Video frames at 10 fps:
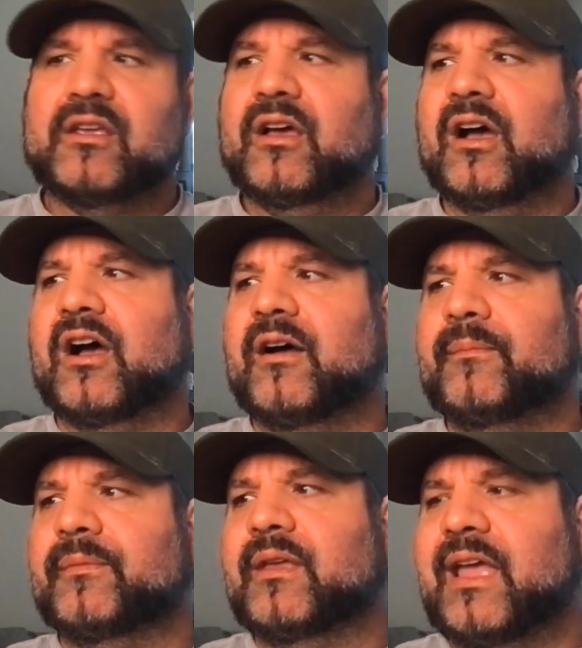
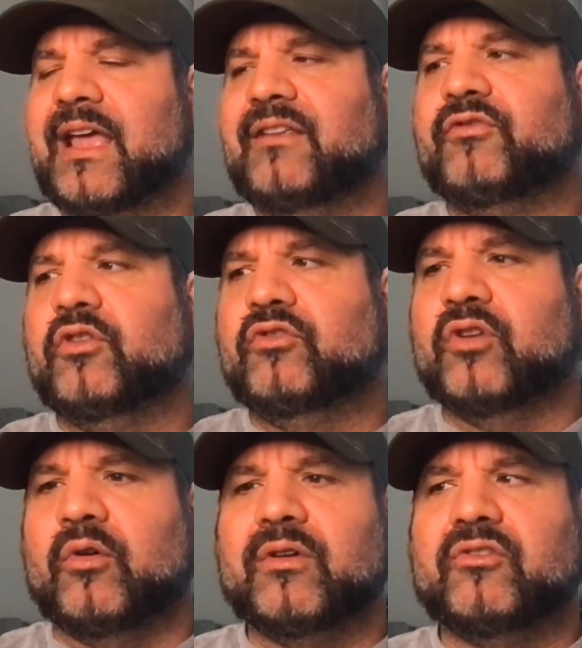And if you
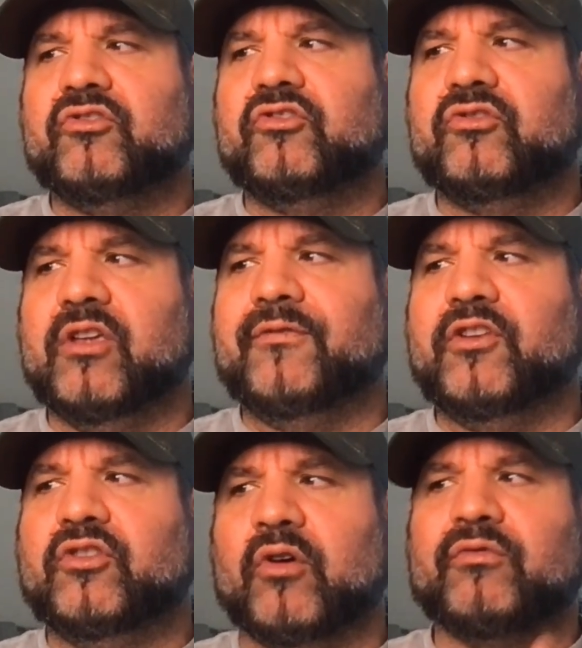
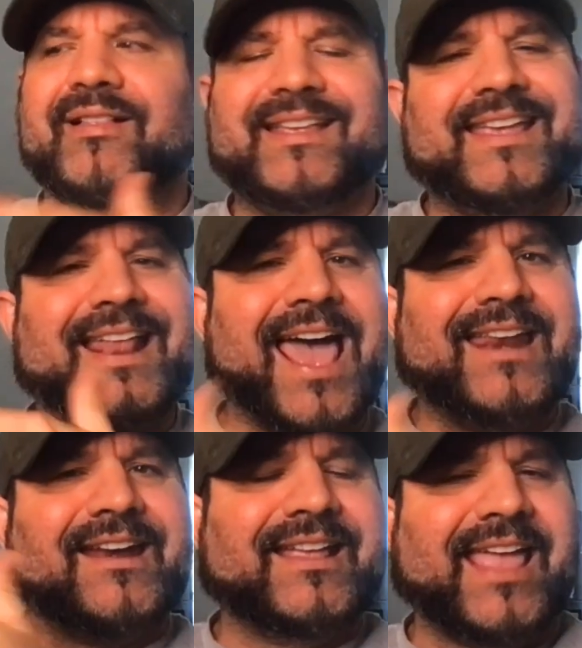don't really get out
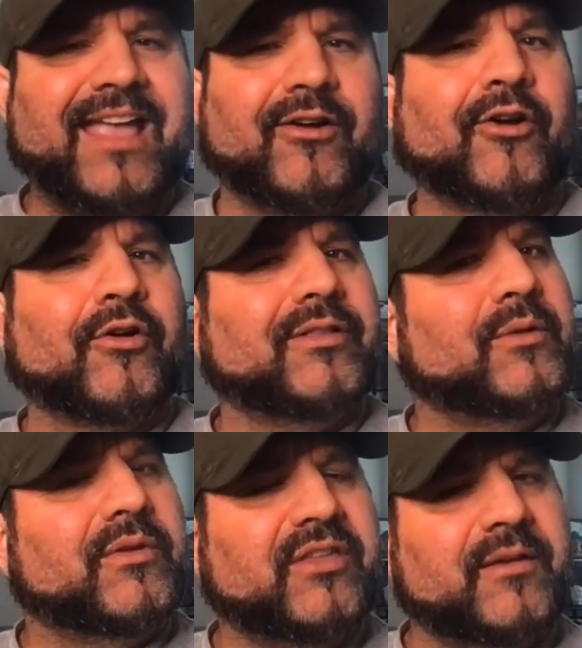of the gate early
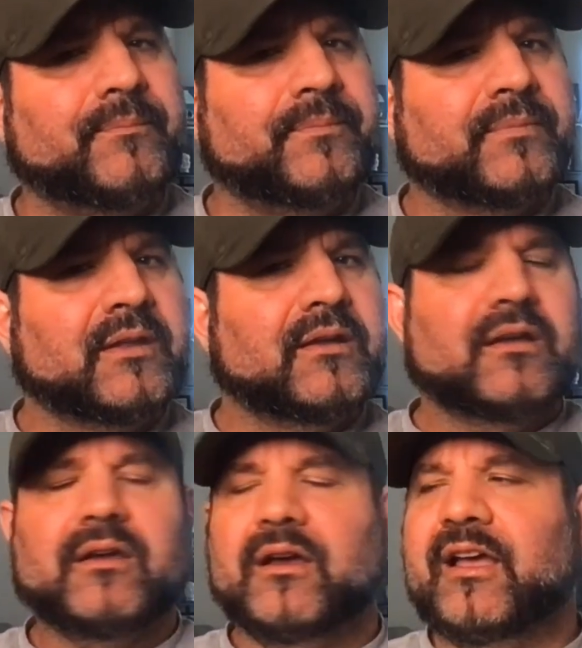with him
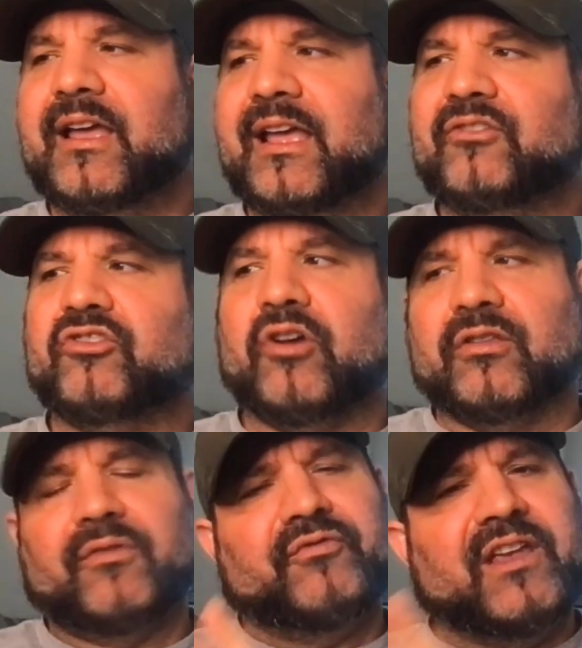and start
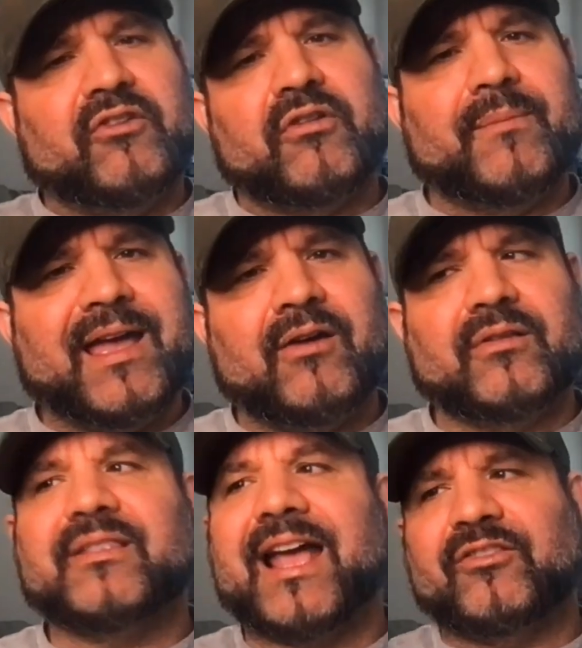to figure him
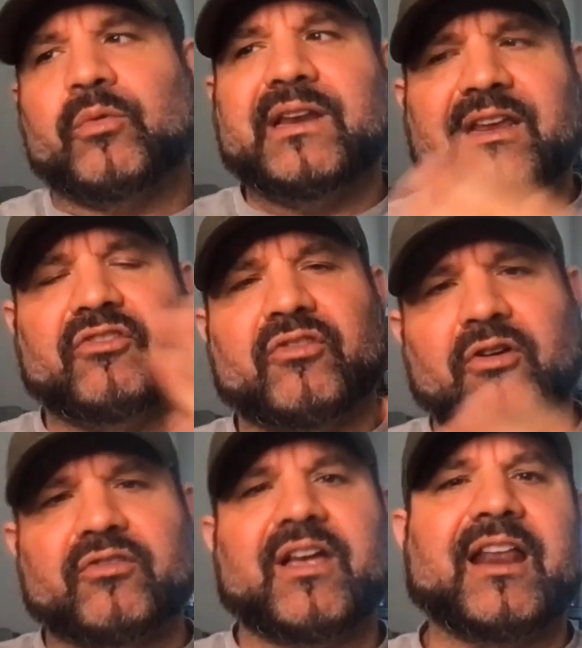out, that's when he
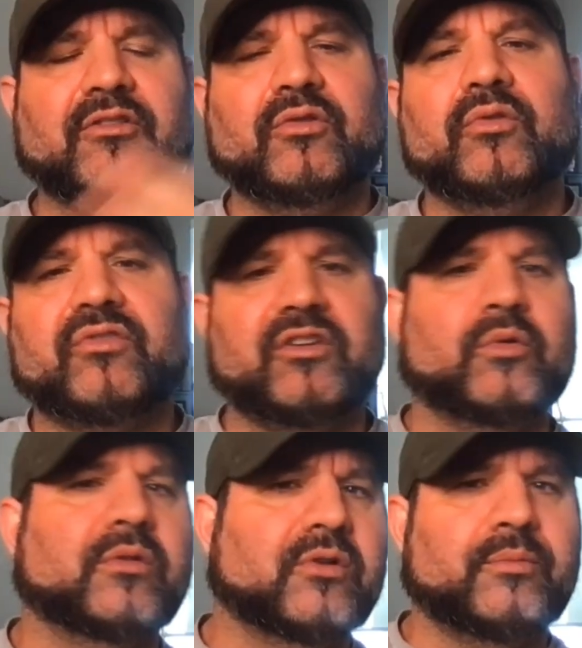starts kind of losing you
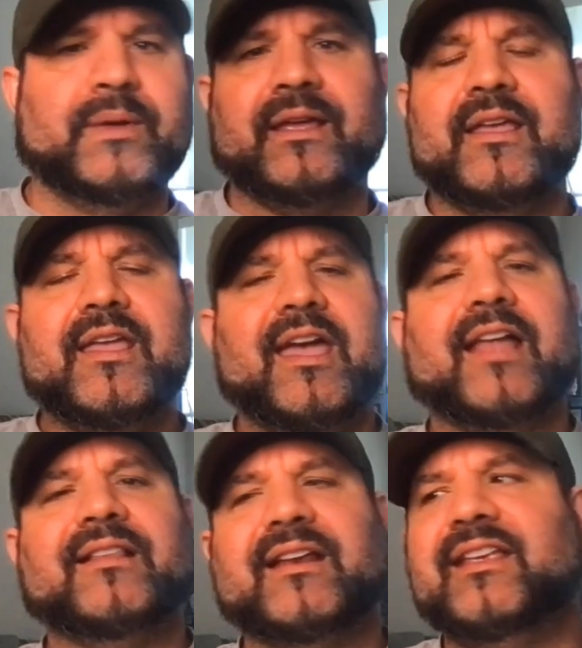a little bit.
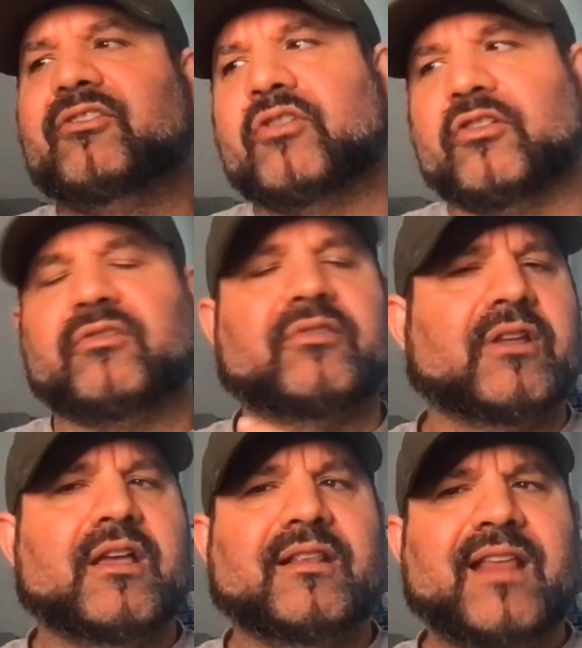And then he starts
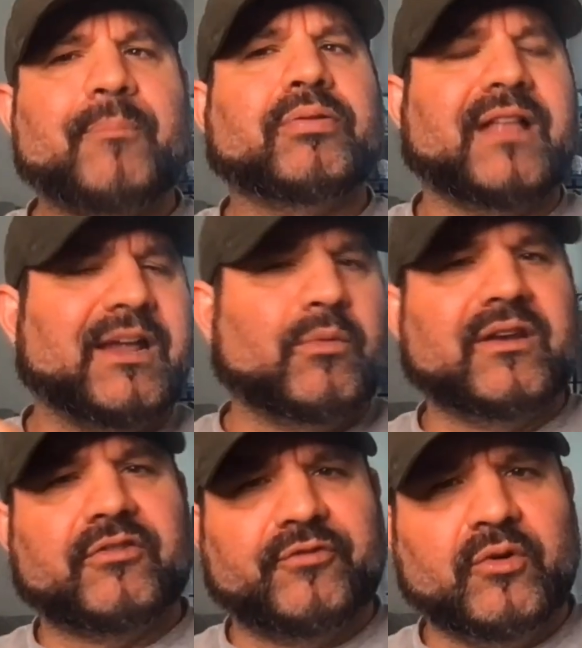not playing with
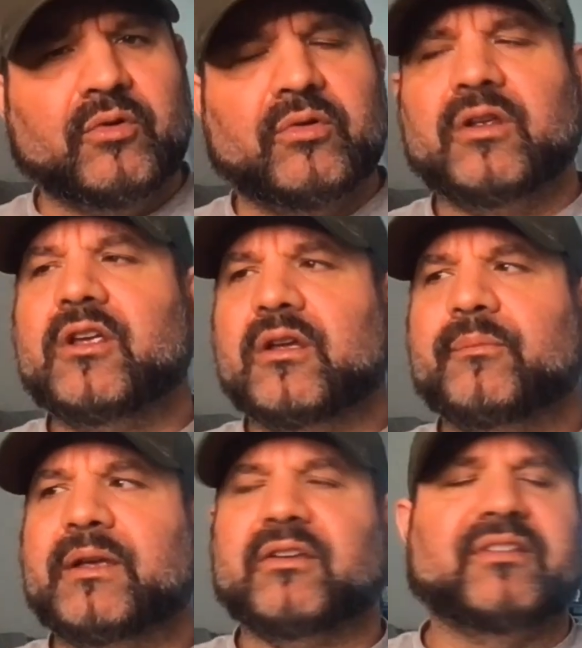his food
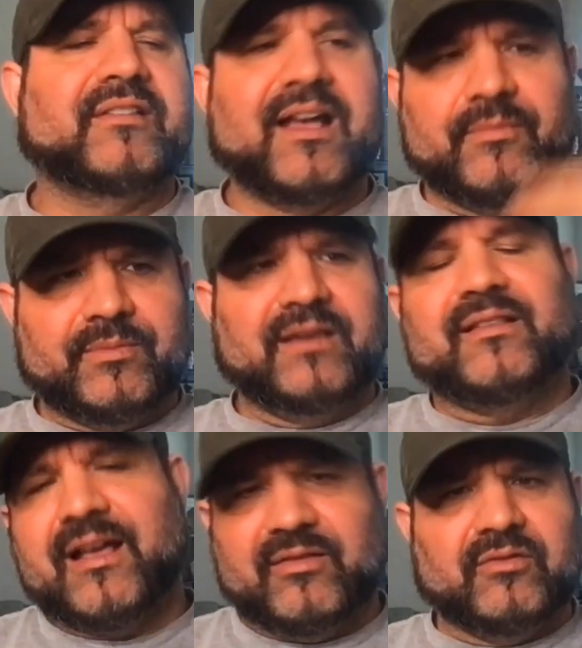because he's
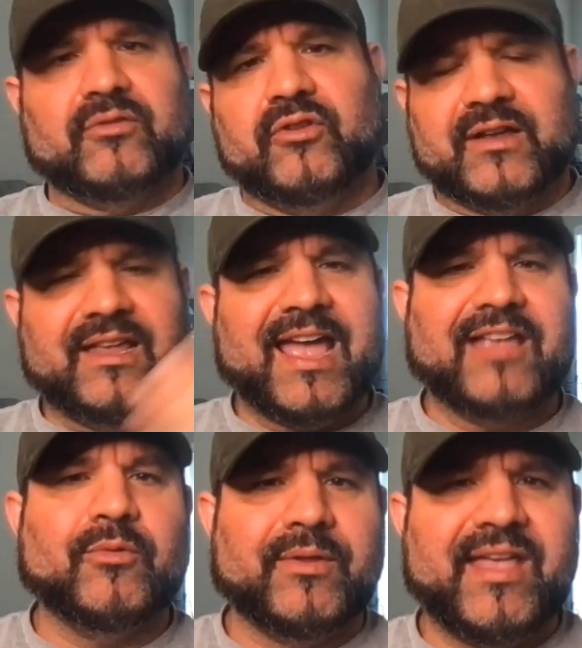not looking at
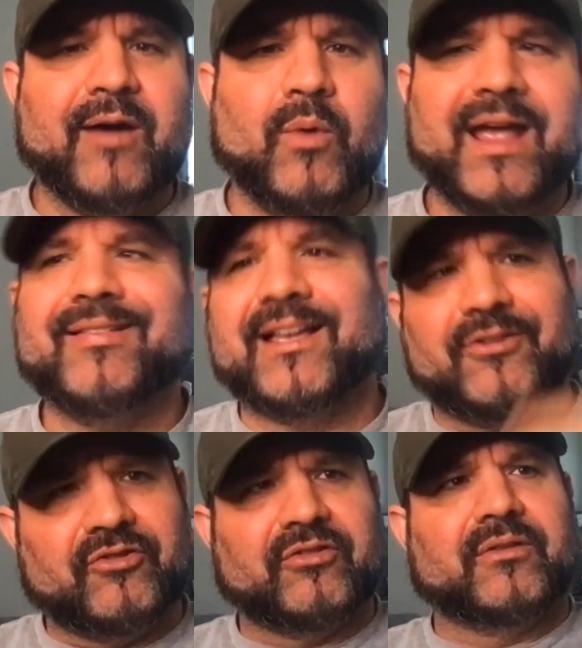you in that way. Like
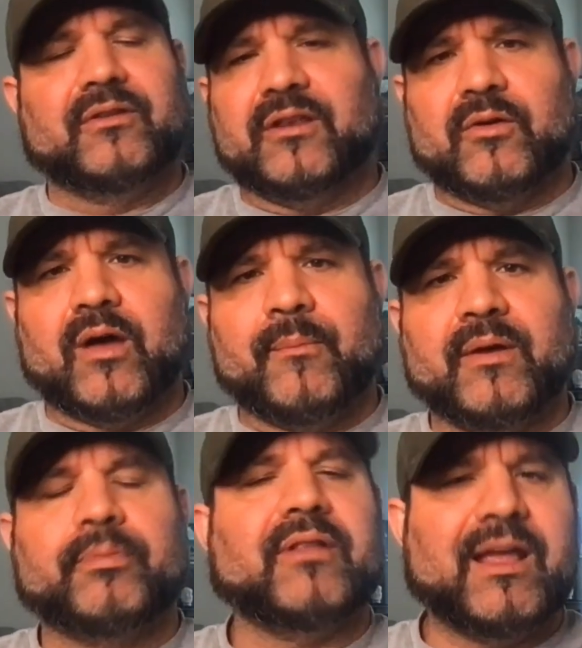you're just, you know, I'm
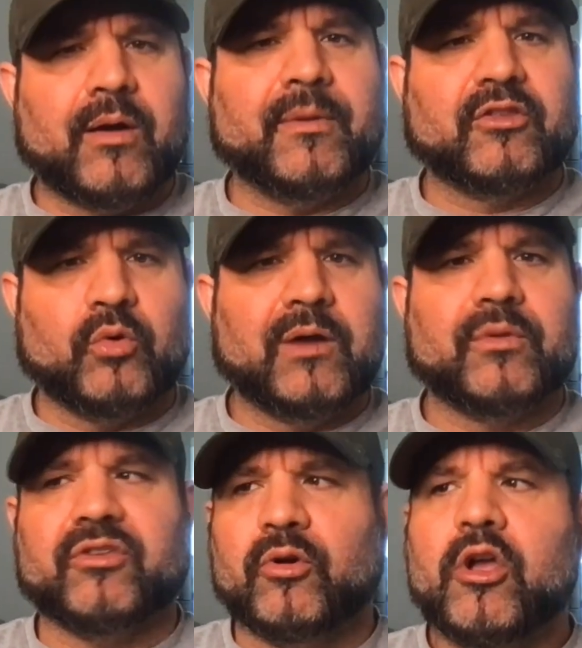going to toy
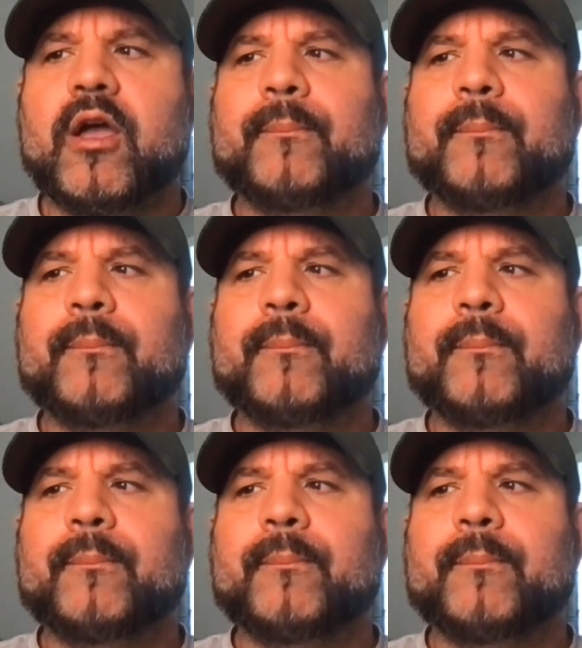with you.